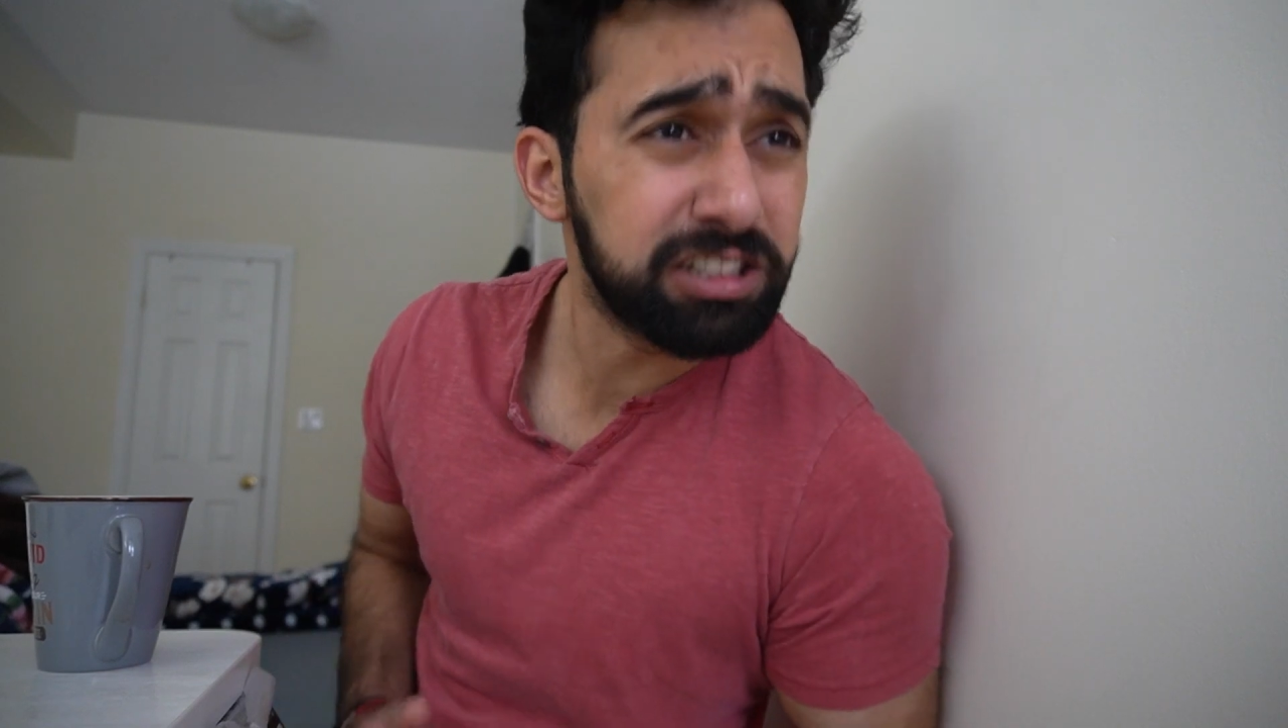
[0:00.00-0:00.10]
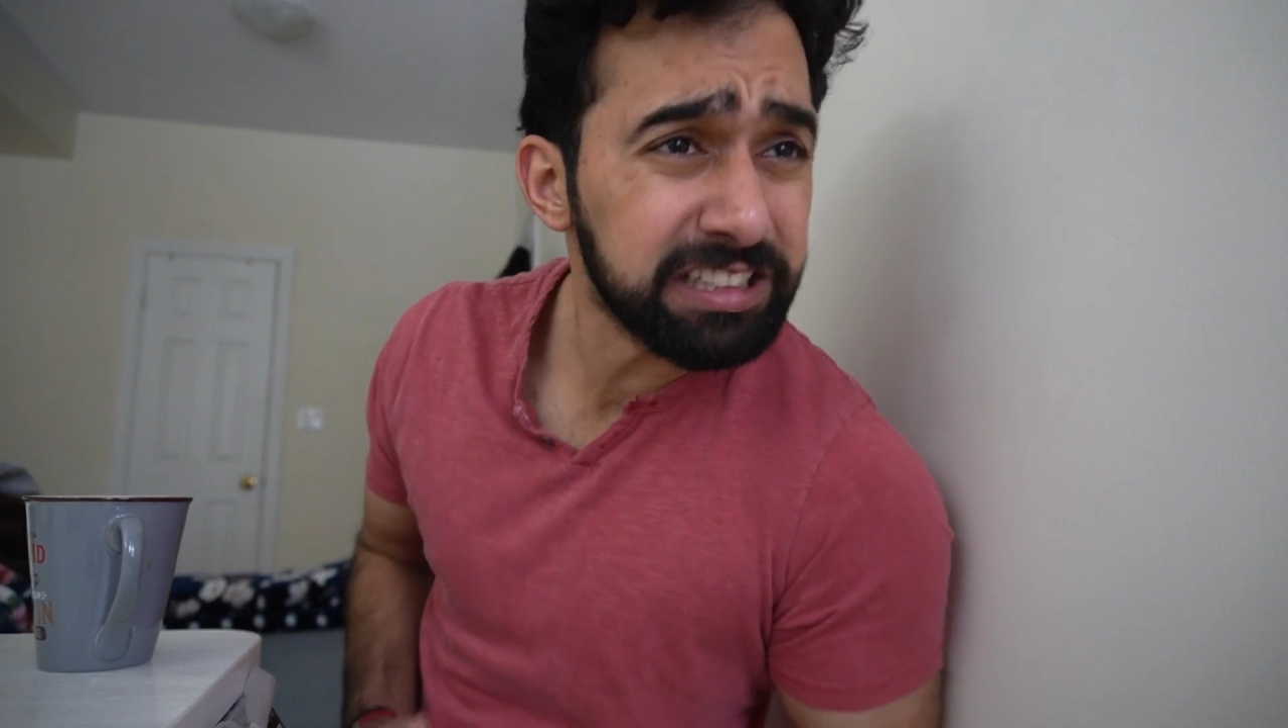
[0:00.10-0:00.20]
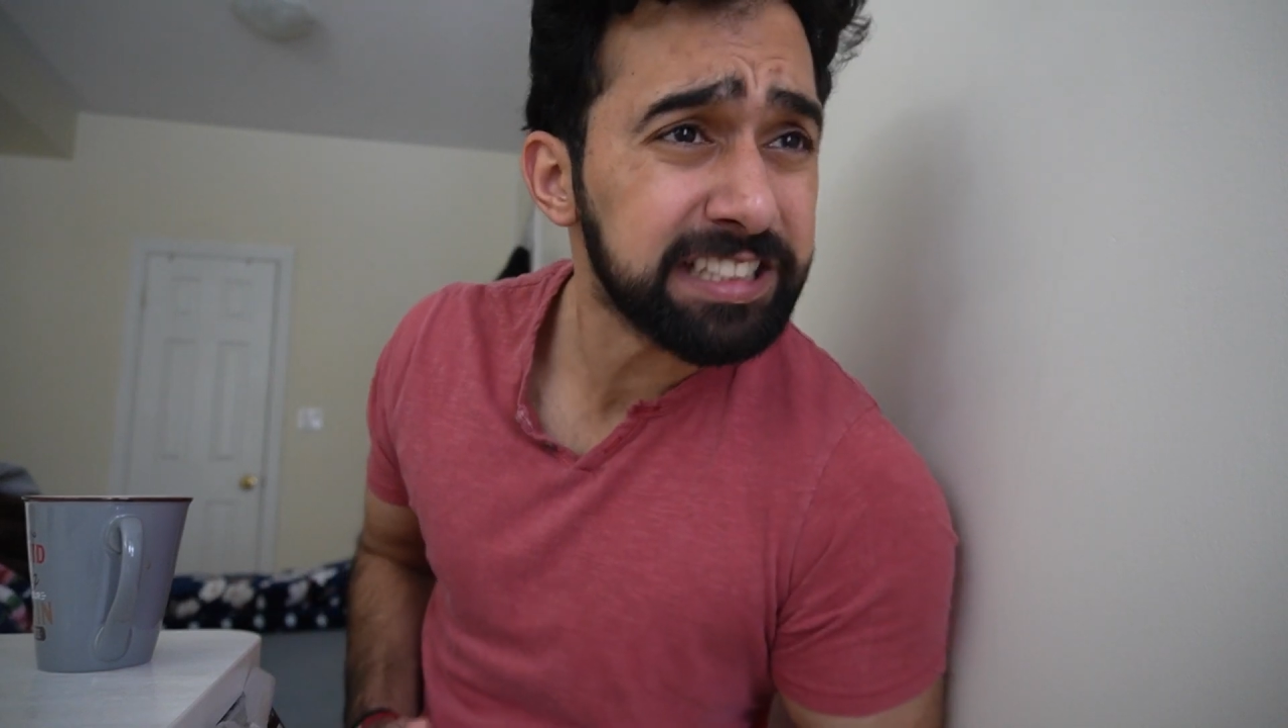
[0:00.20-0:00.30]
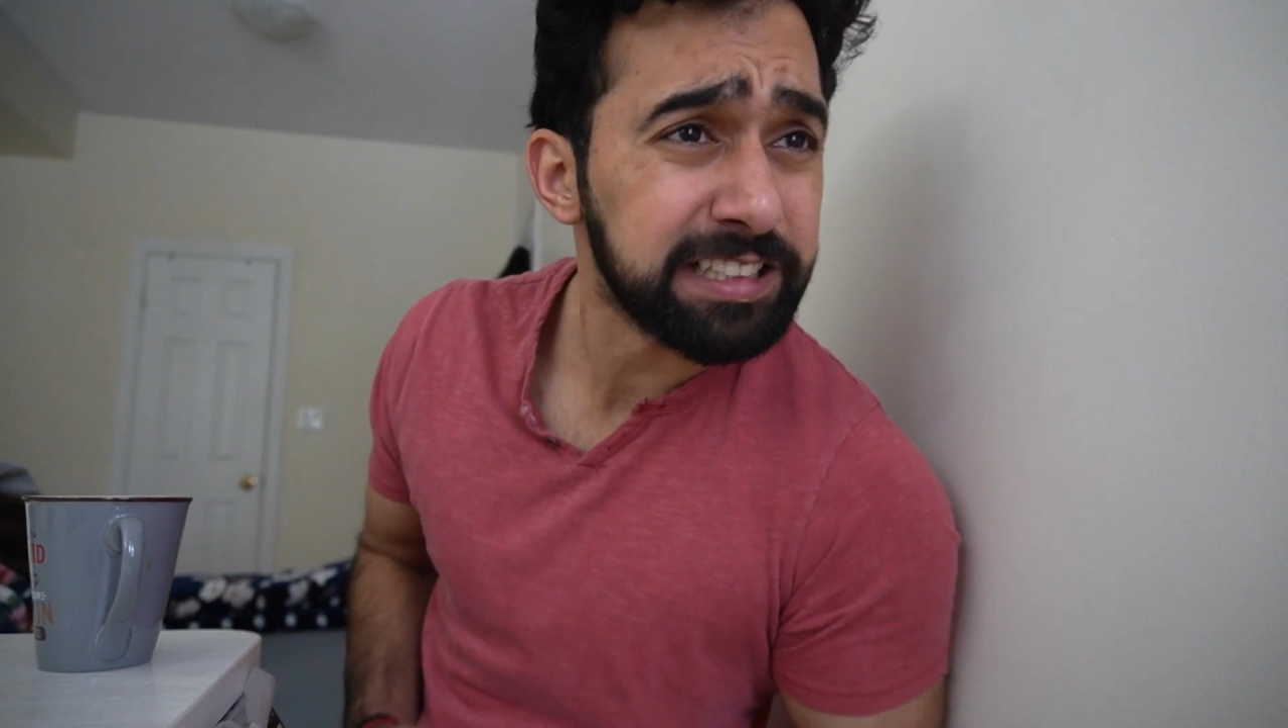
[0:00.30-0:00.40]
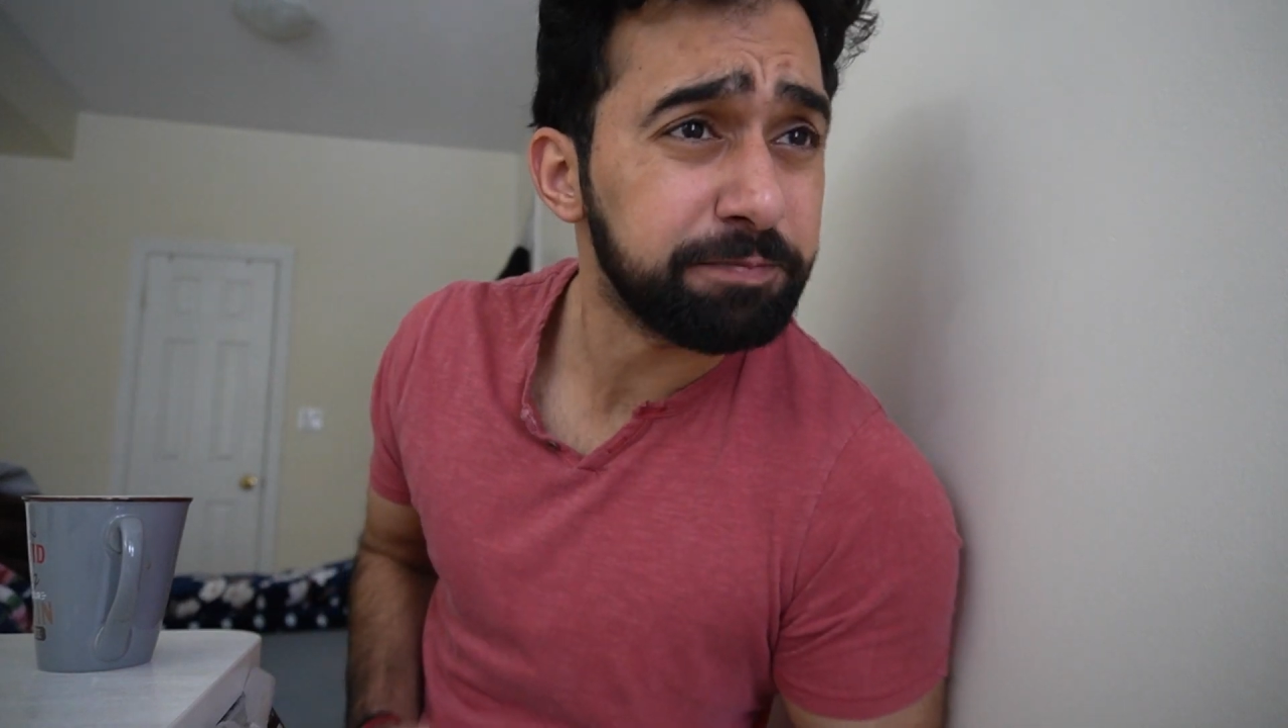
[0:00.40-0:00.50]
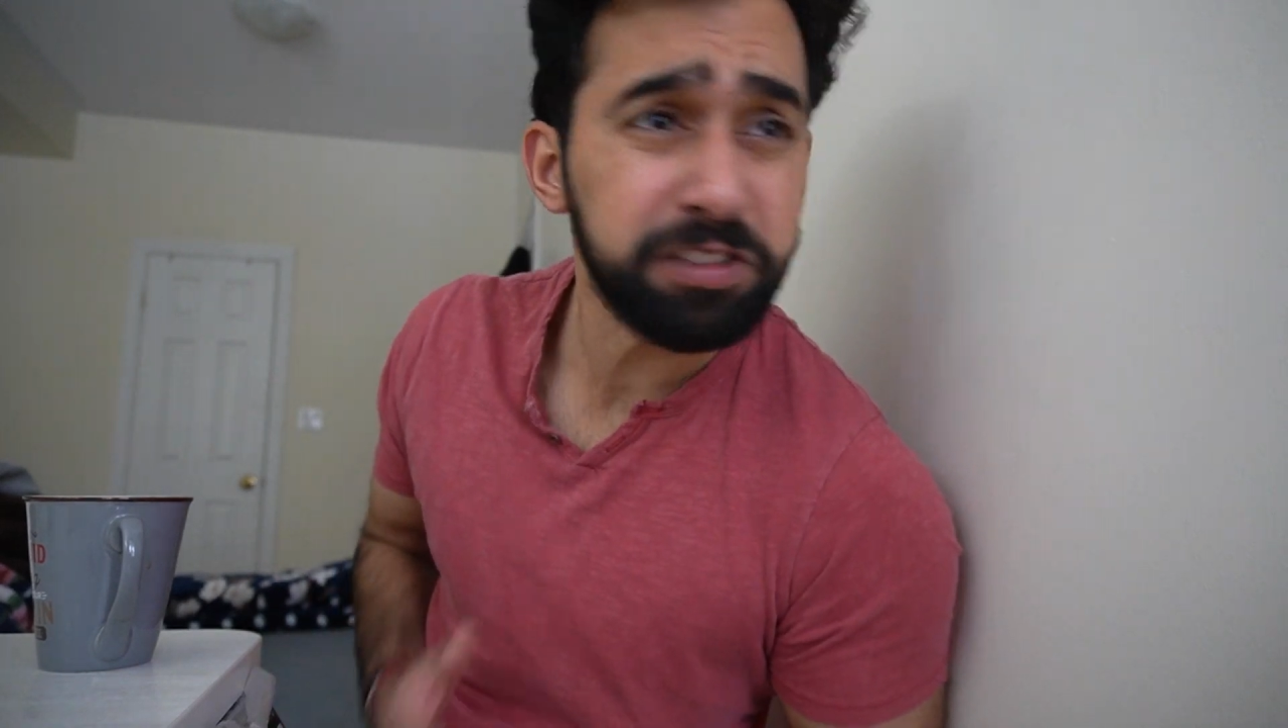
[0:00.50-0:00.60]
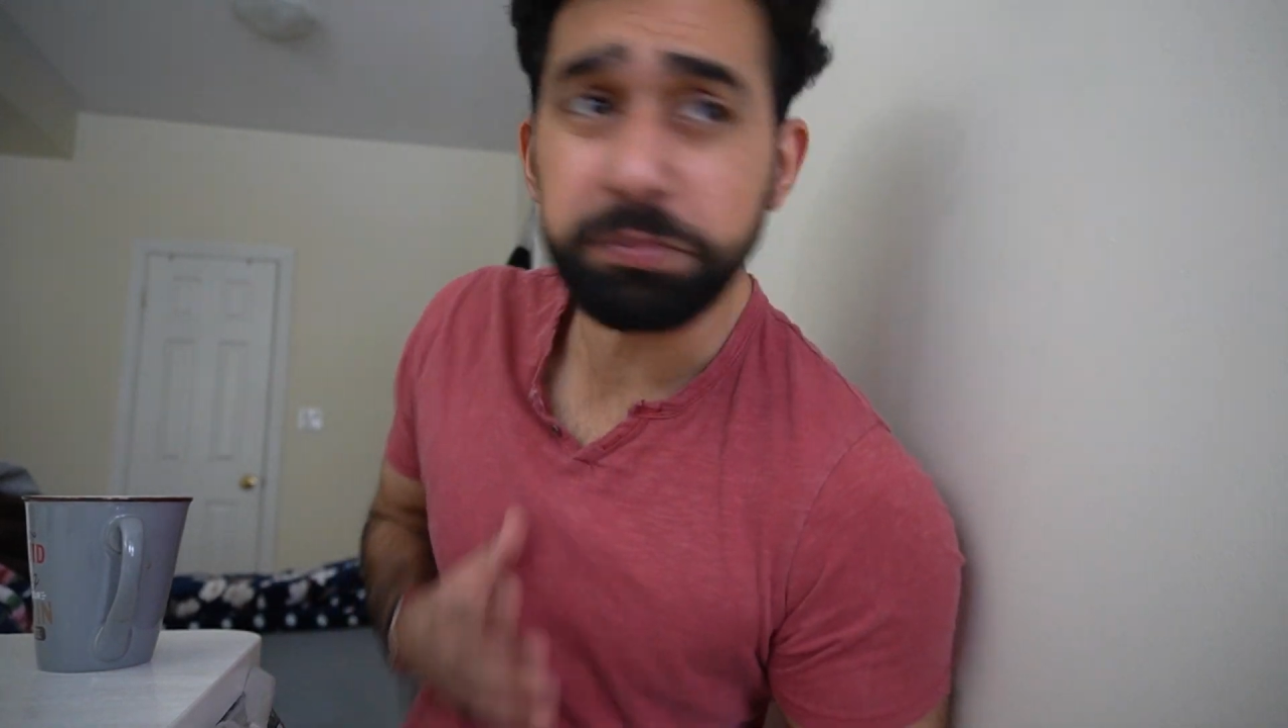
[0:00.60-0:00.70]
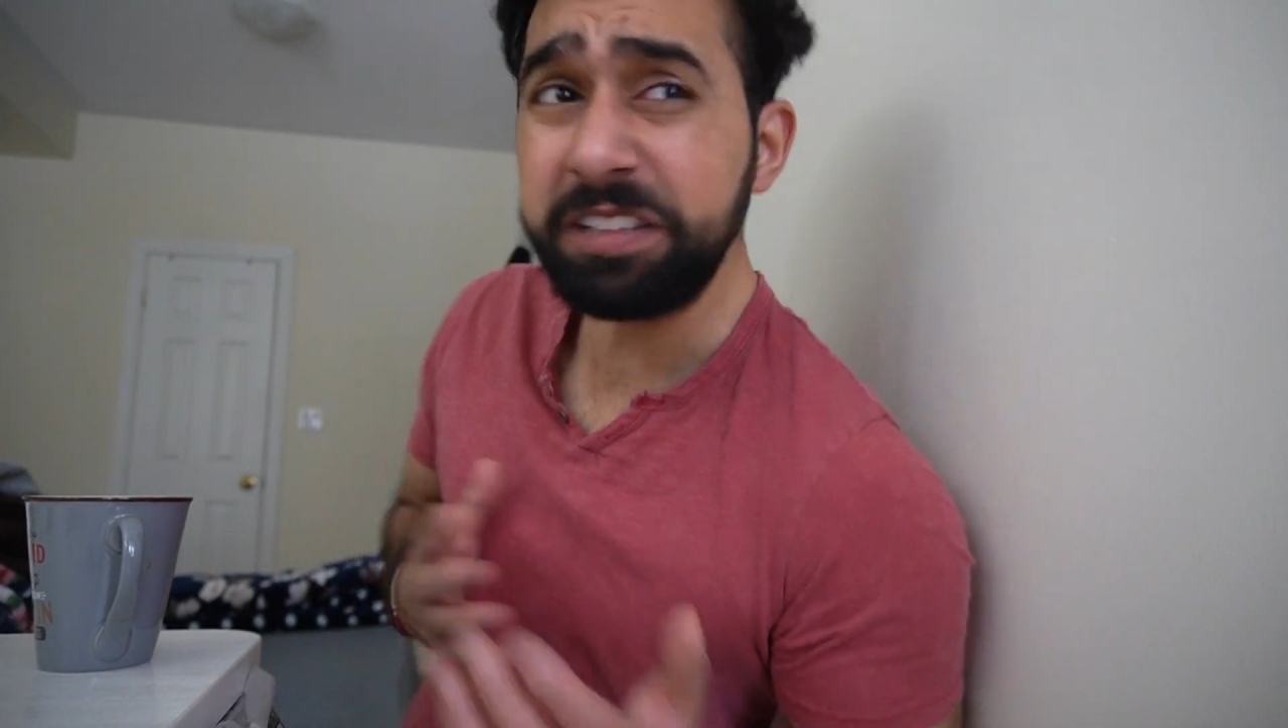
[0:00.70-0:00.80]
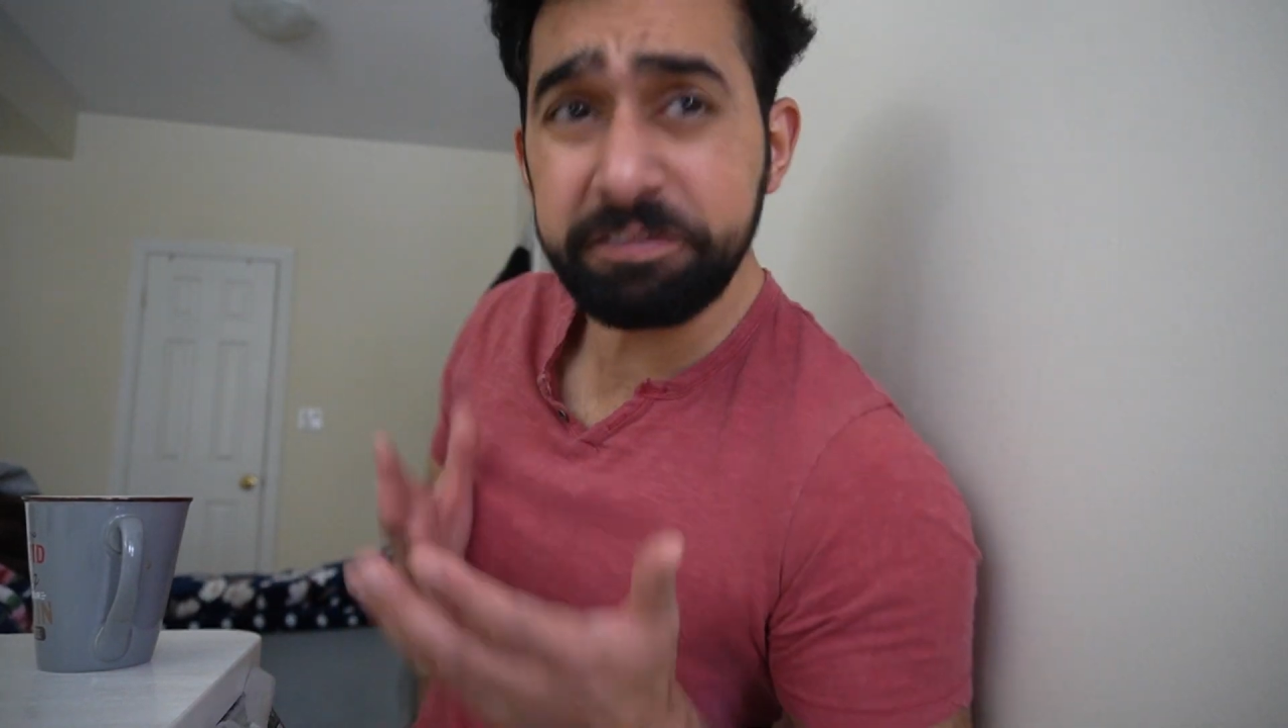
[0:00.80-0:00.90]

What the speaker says: good time with my